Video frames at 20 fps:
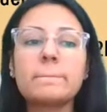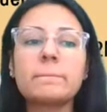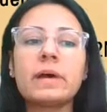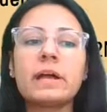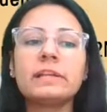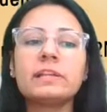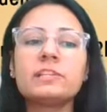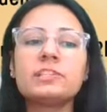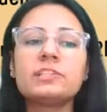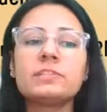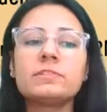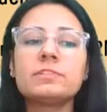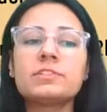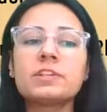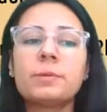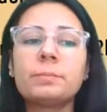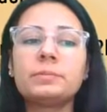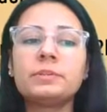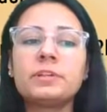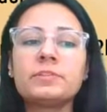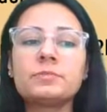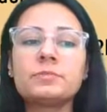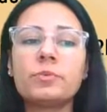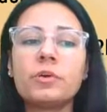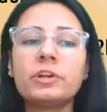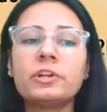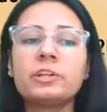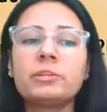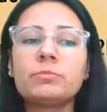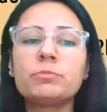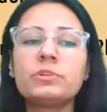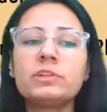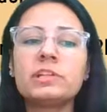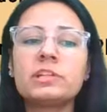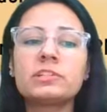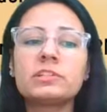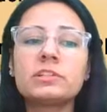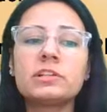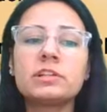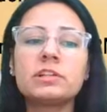minor change subtypes. Point
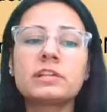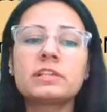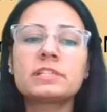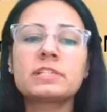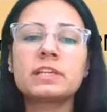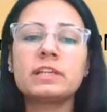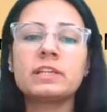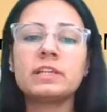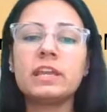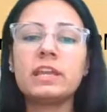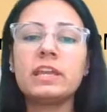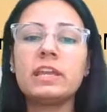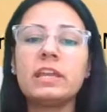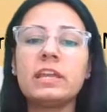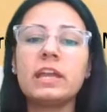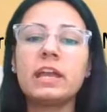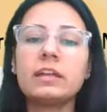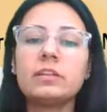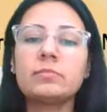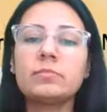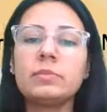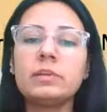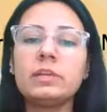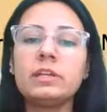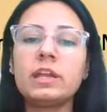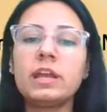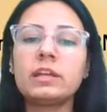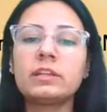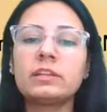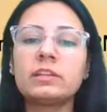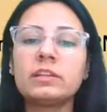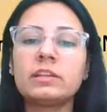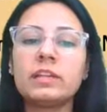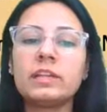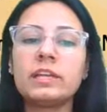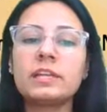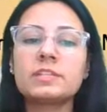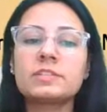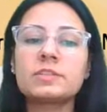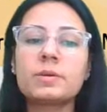mutation occurs in A and B and the
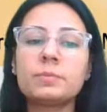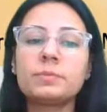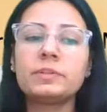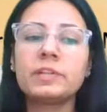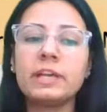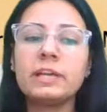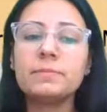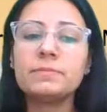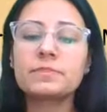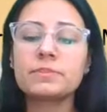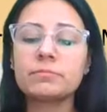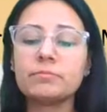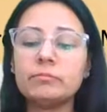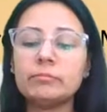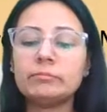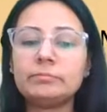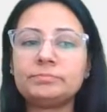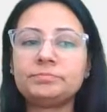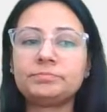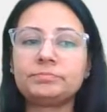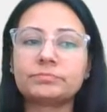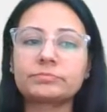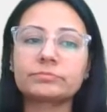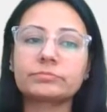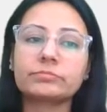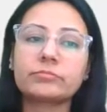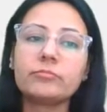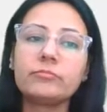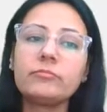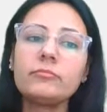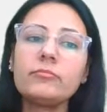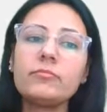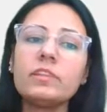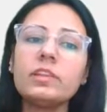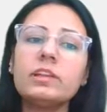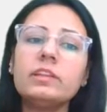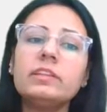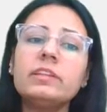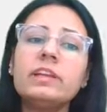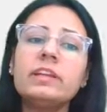A subtypes.
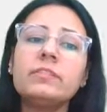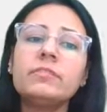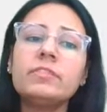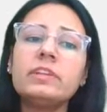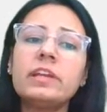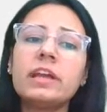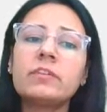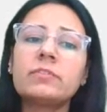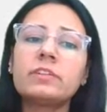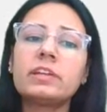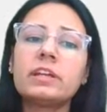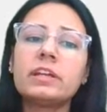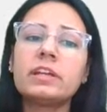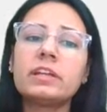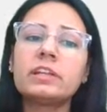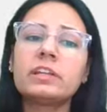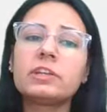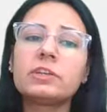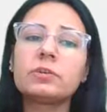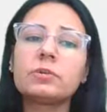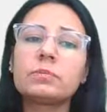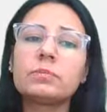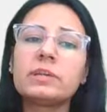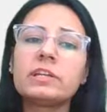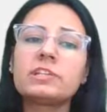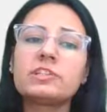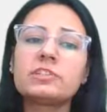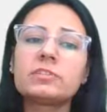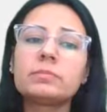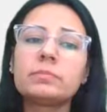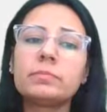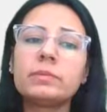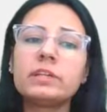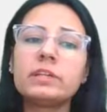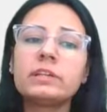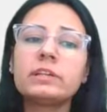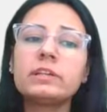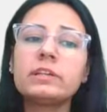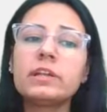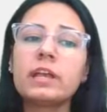Then we have the incubation
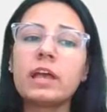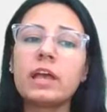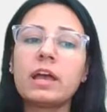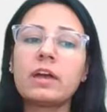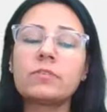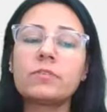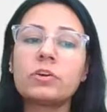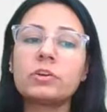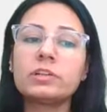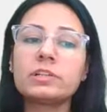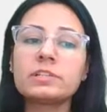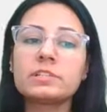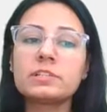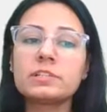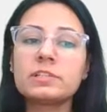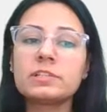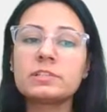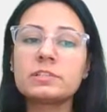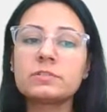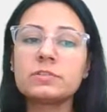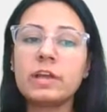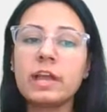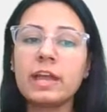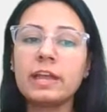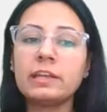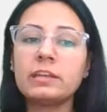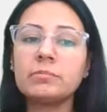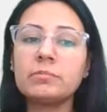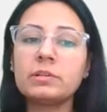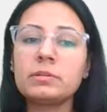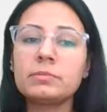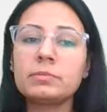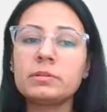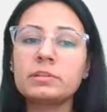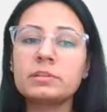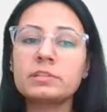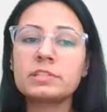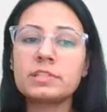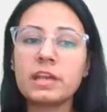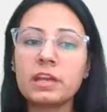period. What is the reservoir animal,
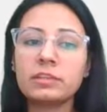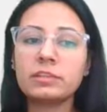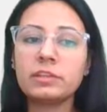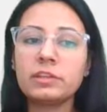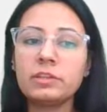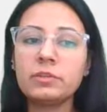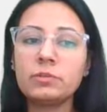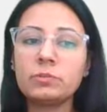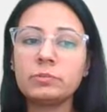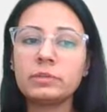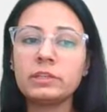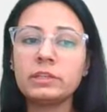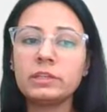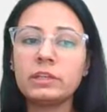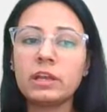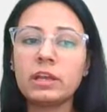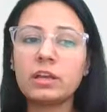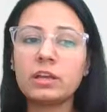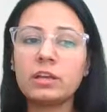birds, and the human?